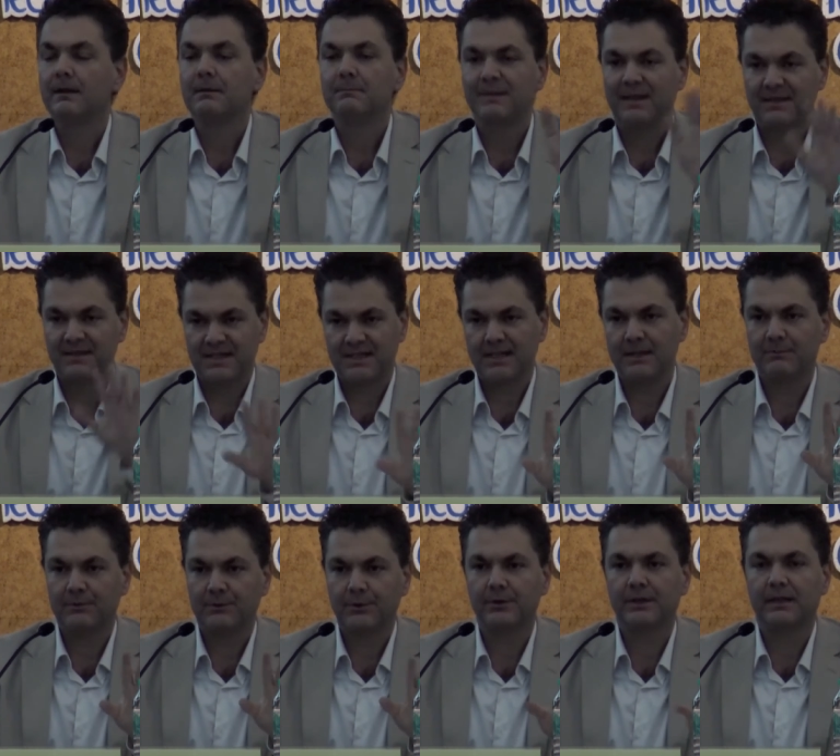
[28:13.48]
By the
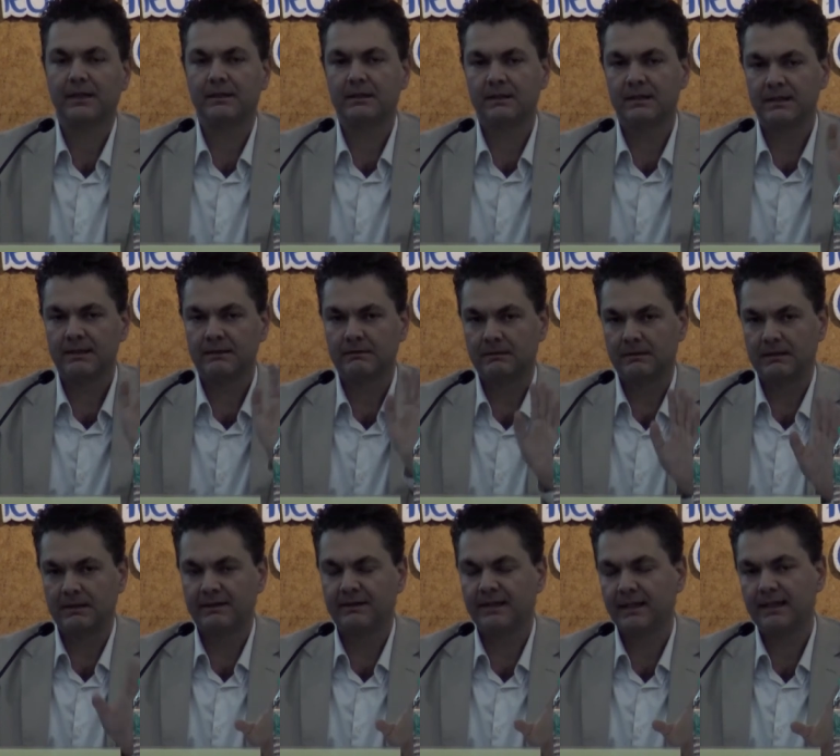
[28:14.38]
same token,
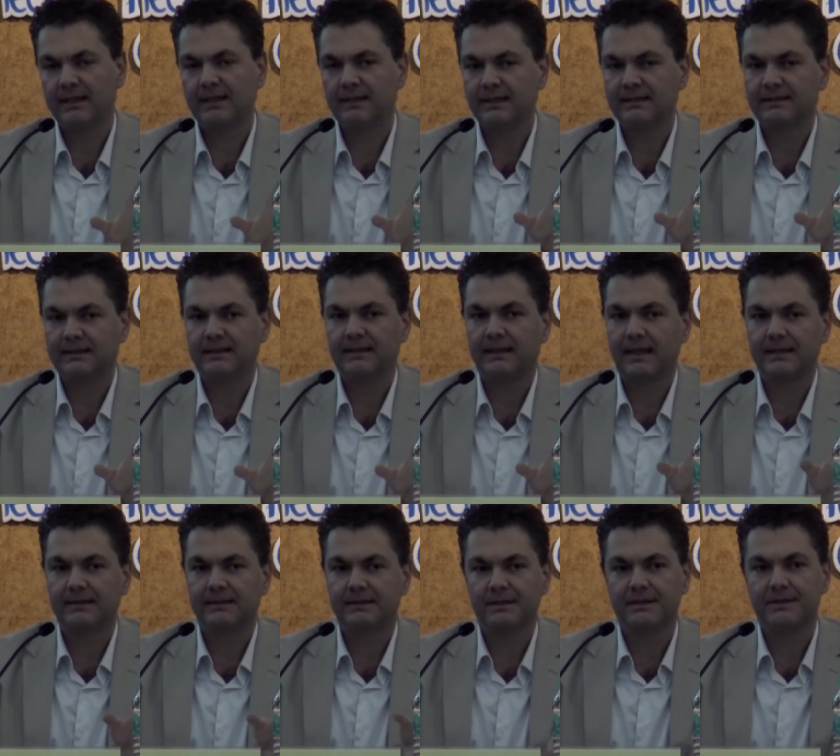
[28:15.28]
in the early
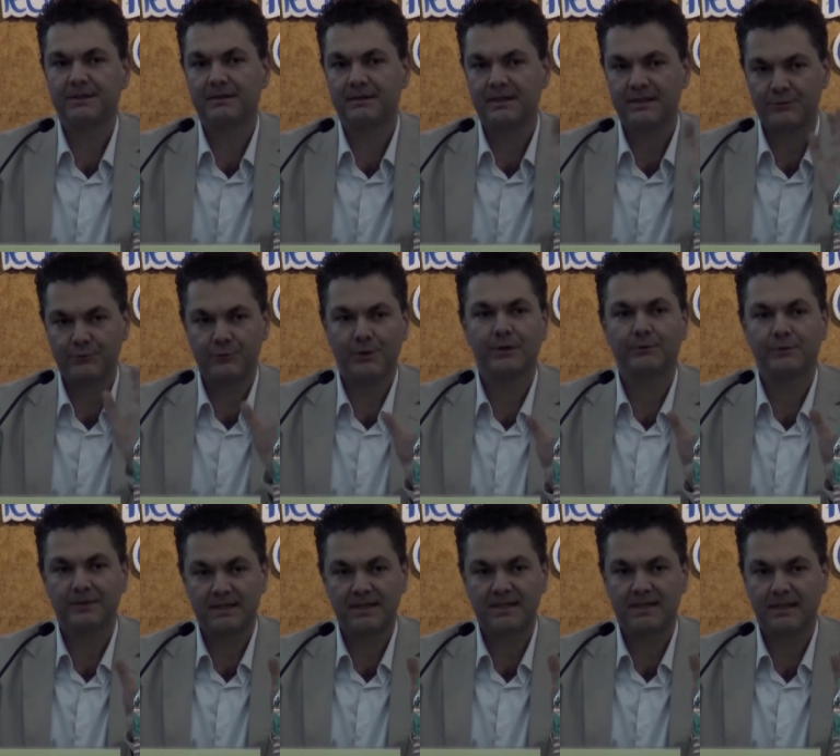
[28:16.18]
1990s, they tried to
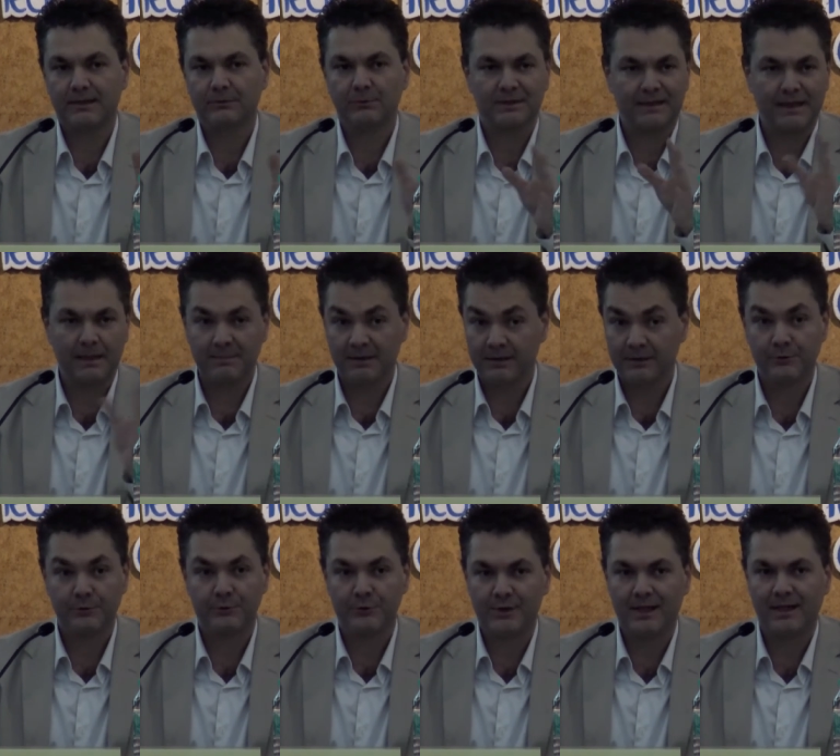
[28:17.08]
understand what happened in
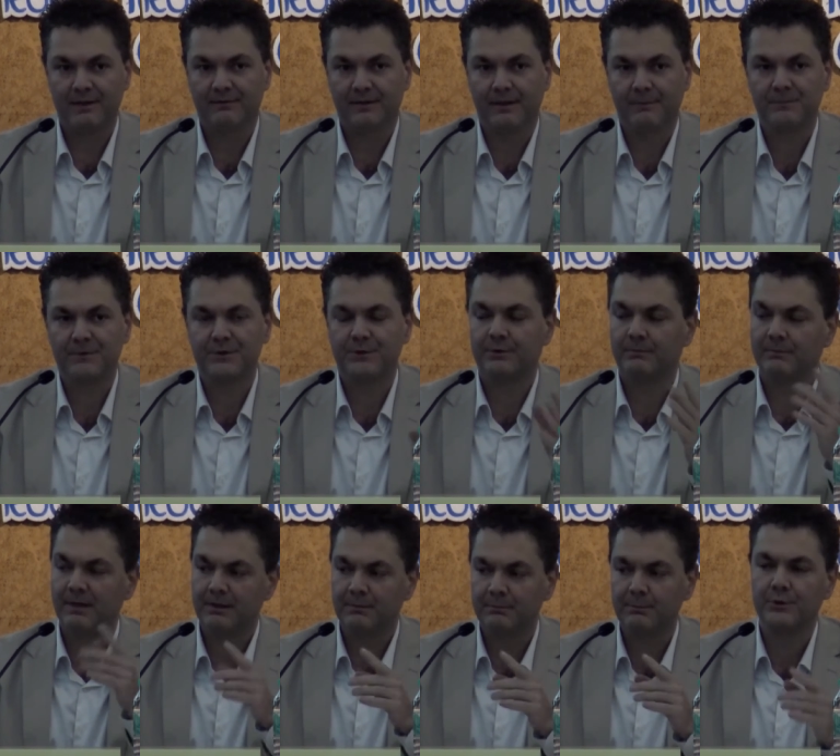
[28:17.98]
Yugoslavia. So
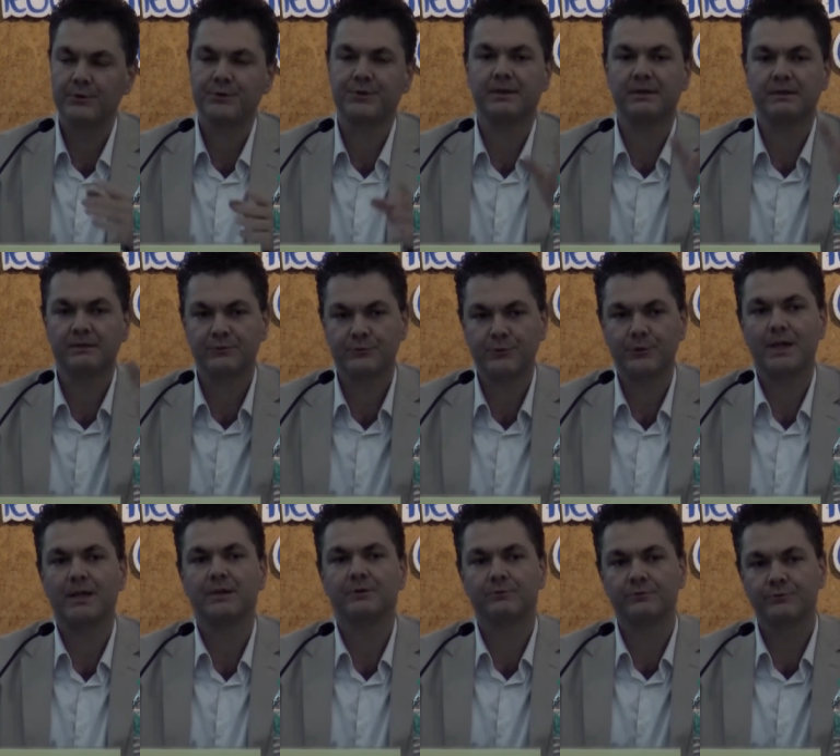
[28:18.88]
Barry Posen
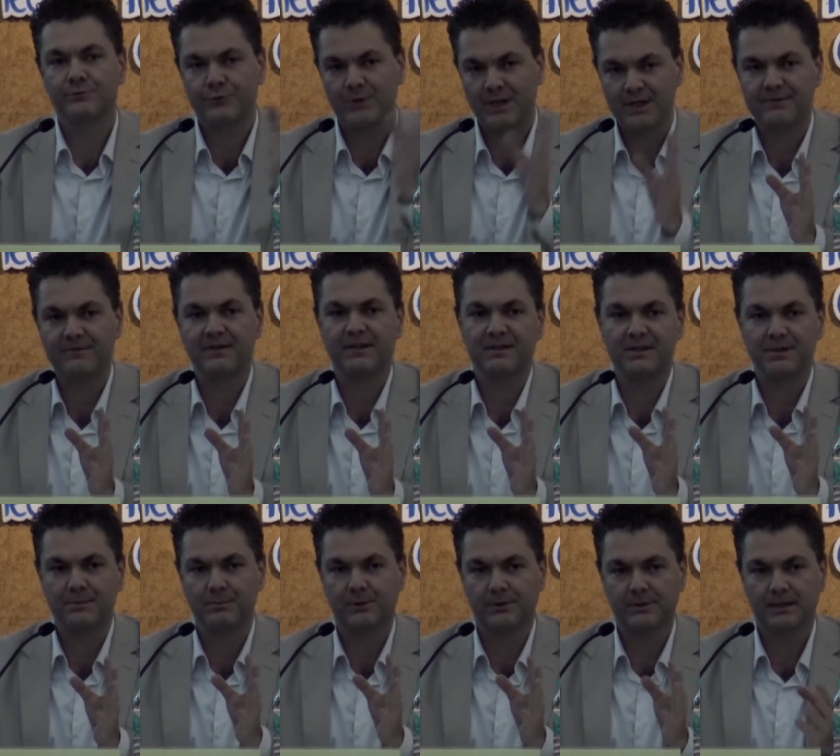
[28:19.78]
tried to transfer
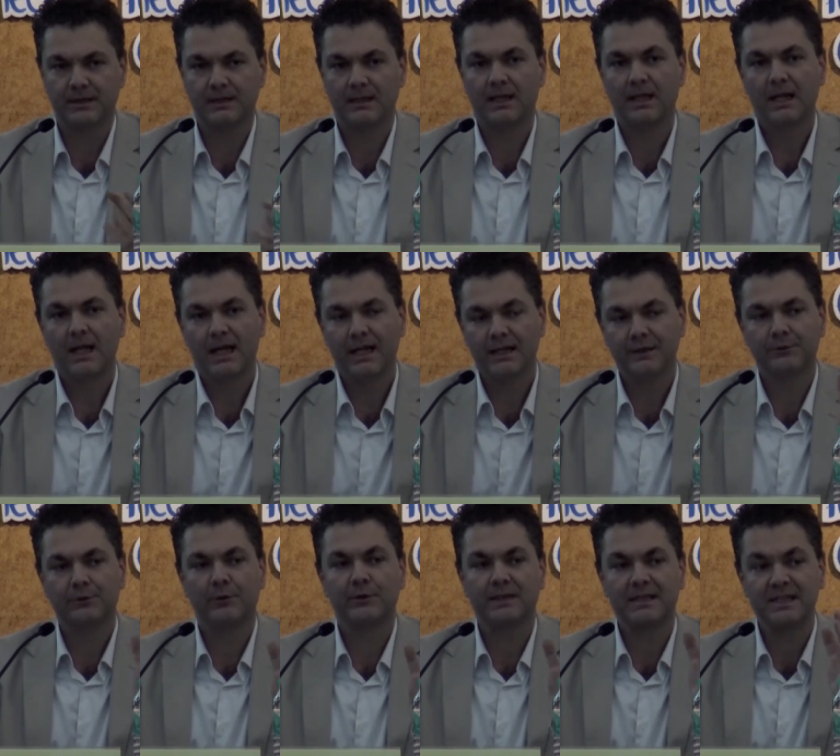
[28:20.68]
this model
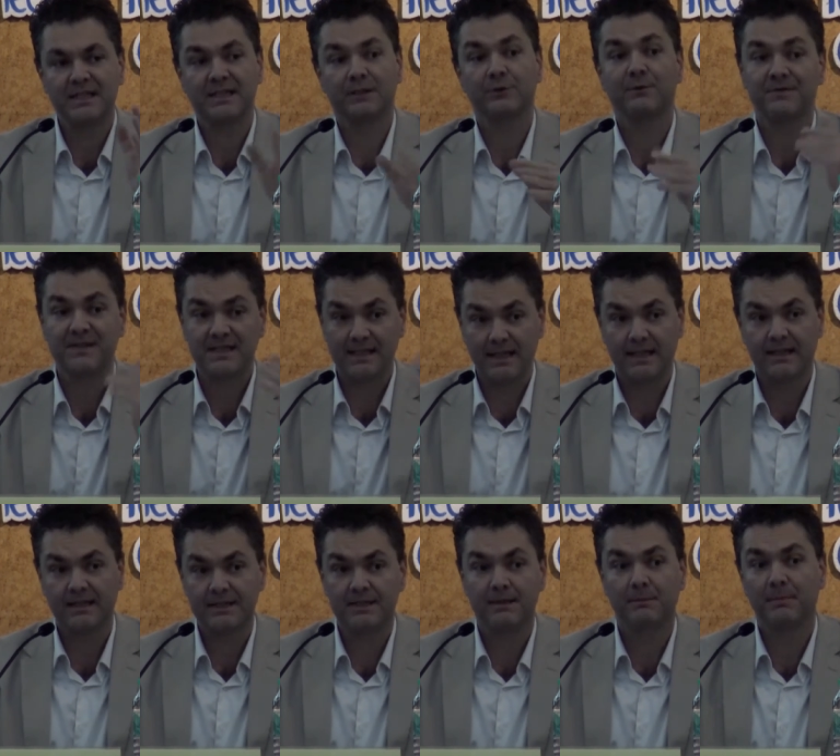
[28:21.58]
and talk, instead of
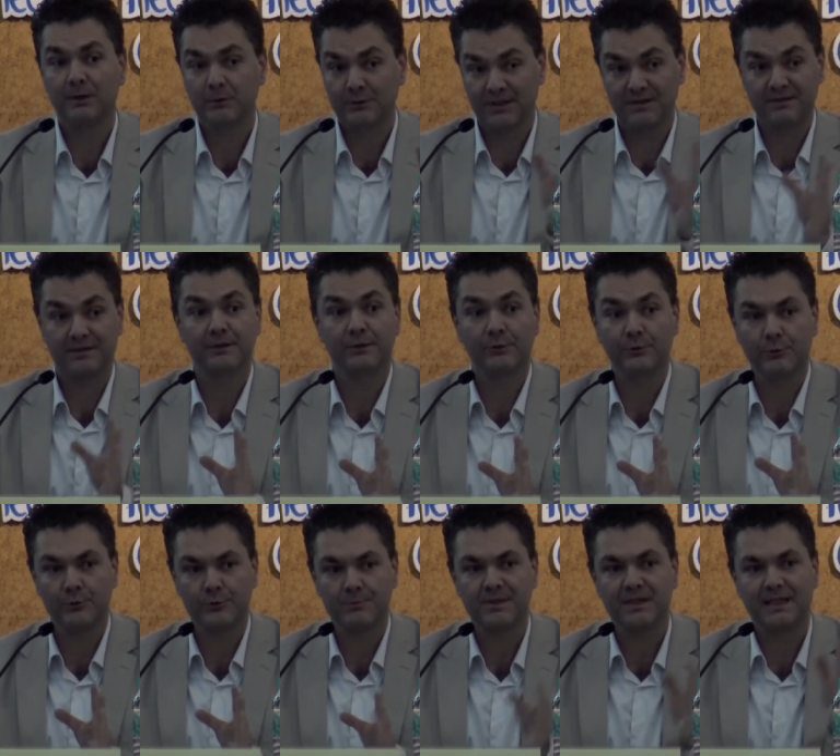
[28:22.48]
states, about ethnic
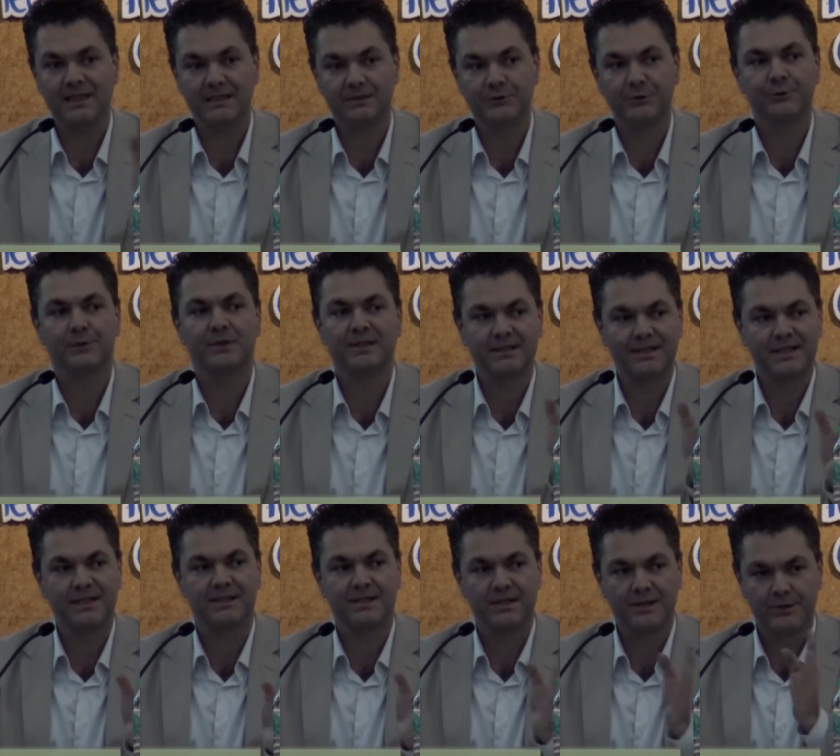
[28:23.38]
groups during
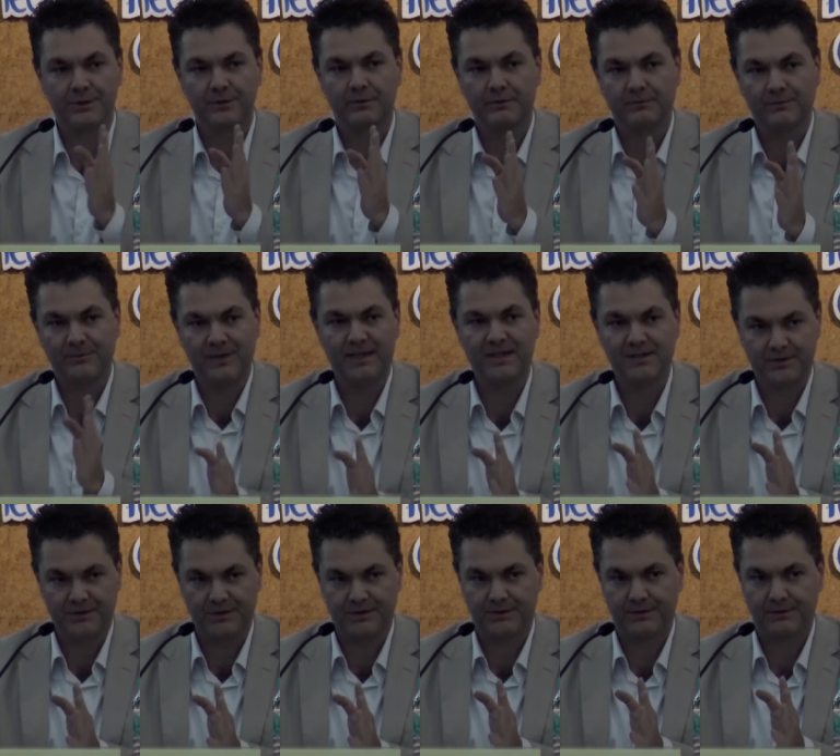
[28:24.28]
transition
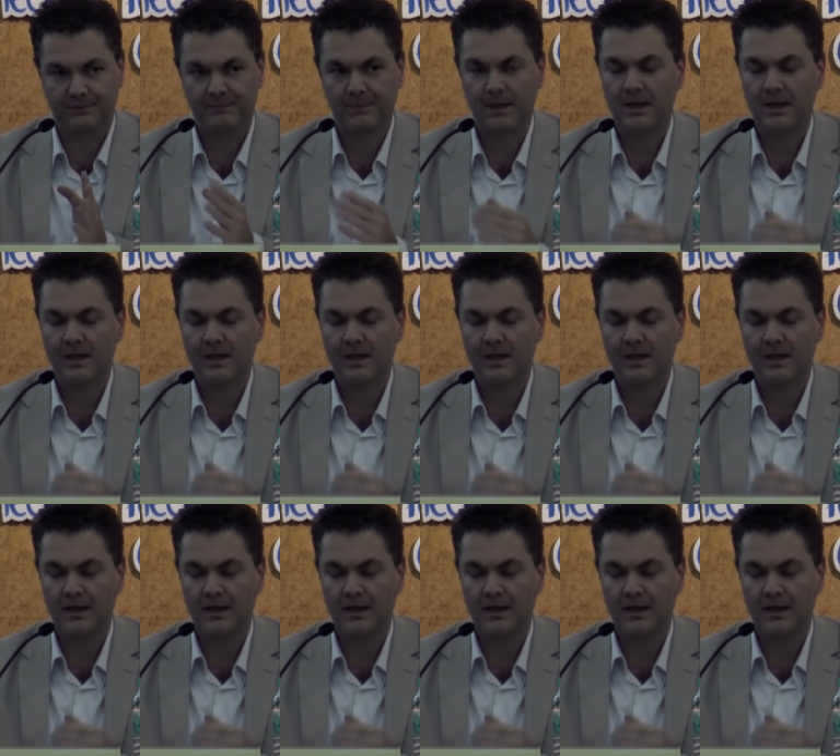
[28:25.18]
phases.